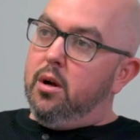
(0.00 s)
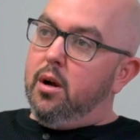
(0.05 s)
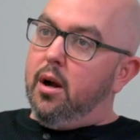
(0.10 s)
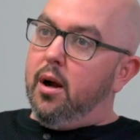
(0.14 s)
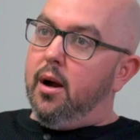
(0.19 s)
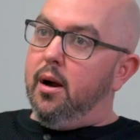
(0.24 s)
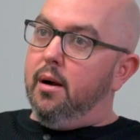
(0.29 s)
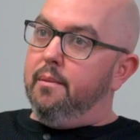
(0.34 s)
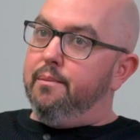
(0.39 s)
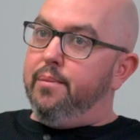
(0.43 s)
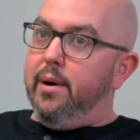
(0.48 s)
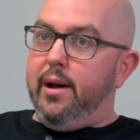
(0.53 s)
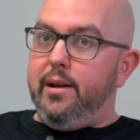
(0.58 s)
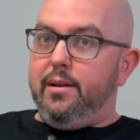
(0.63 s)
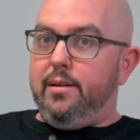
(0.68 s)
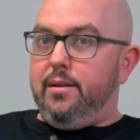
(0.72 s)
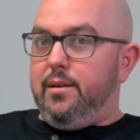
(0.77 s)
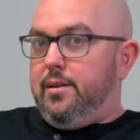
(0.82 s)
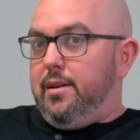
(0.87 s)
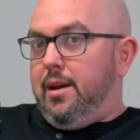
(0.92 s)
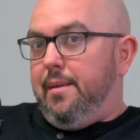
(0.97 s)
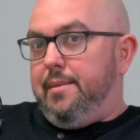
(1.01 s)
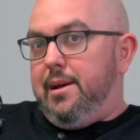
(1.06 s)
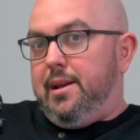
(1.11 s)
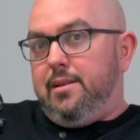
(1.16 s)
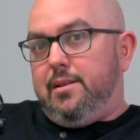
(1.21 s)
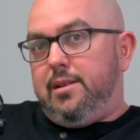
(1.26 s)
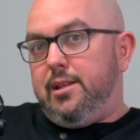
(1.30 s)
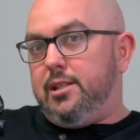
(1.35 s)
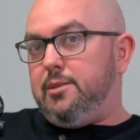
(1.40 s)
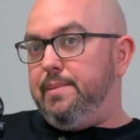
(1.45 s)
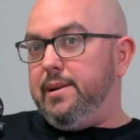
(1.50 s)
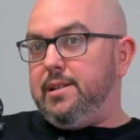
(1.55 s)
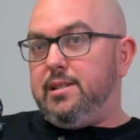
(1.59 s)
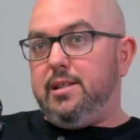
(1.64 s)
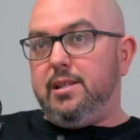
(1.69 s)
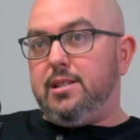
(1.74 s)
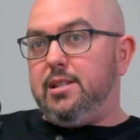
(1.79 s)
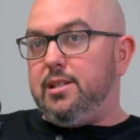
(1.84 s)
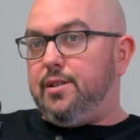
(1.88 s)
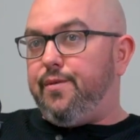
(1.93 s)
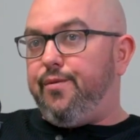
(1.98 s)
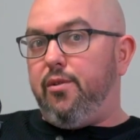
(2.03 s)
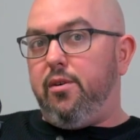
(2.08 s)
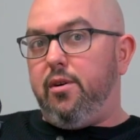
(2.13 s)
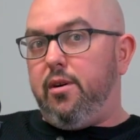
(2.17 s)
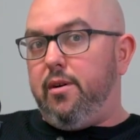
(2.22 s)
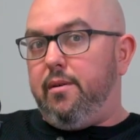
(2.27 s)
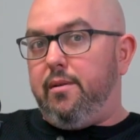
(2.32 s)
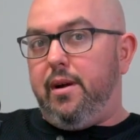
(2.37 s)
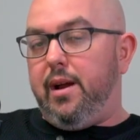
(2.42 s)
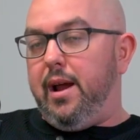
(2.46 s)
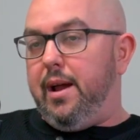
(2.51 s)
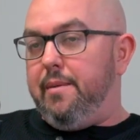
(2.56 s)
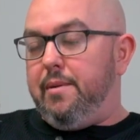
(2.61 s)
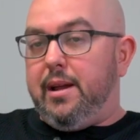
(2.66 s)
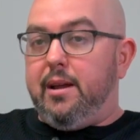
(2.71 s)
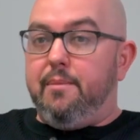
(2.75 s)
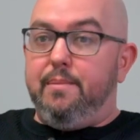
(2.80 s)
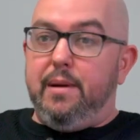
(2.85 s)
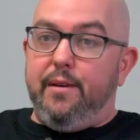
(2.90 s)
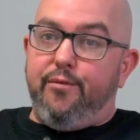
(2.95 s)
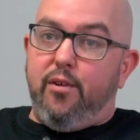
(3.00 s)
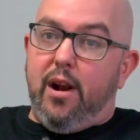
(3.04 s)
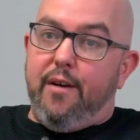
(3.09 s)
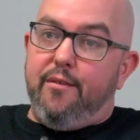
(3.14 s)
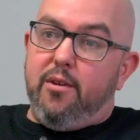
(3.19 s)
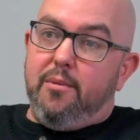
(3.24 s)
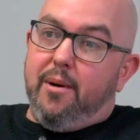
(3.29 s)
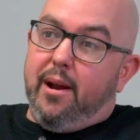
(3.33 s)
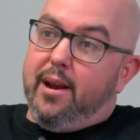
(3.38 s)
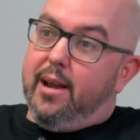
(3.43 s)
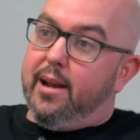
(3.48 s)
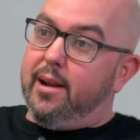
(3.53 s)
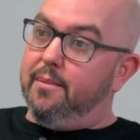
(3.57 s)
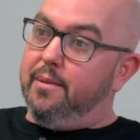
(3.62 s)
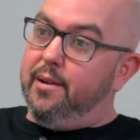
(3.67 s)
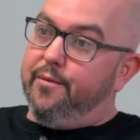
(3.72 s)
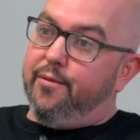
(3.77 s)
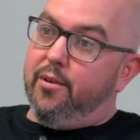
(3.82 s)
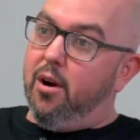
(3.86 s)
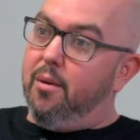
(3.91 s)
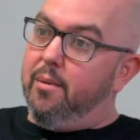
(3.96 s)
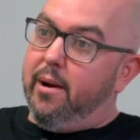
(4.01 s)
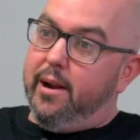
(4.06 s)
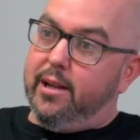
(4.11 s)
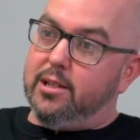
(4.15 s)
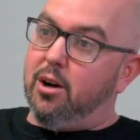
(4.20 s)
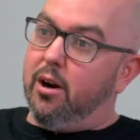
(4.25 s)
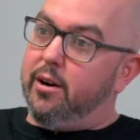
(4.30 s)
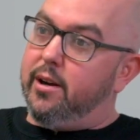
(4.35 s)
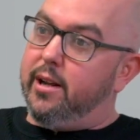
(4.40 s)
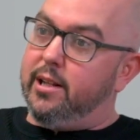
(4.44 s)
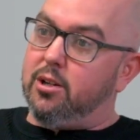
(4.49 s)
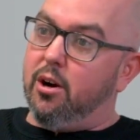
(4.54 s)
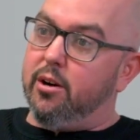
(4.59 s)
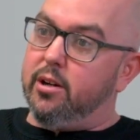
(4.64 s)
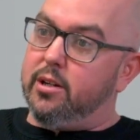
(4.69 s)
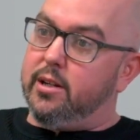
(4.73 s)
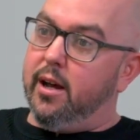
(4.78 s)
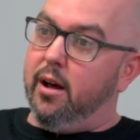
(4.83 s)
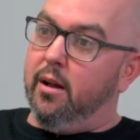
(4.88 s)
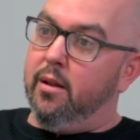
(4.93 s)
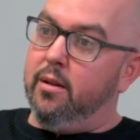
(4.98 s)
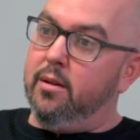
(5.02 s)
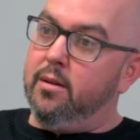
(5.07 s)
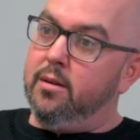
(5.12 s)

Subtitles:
But I mean, this business is it could be for everybody. It could be for nobody. It's hard to tell.